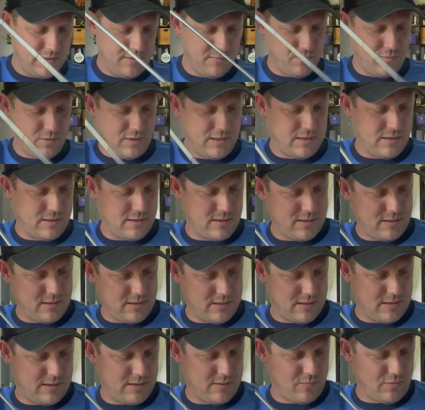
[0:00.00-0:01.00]
Will
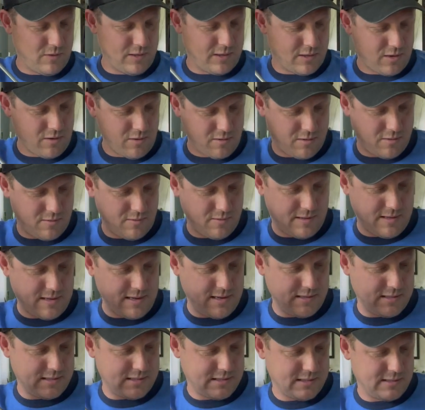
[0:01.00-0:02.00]
it go through
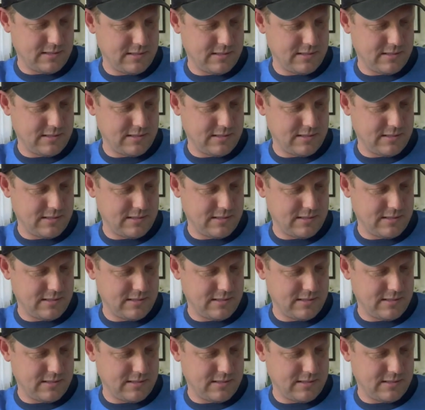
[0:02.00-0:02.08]
this?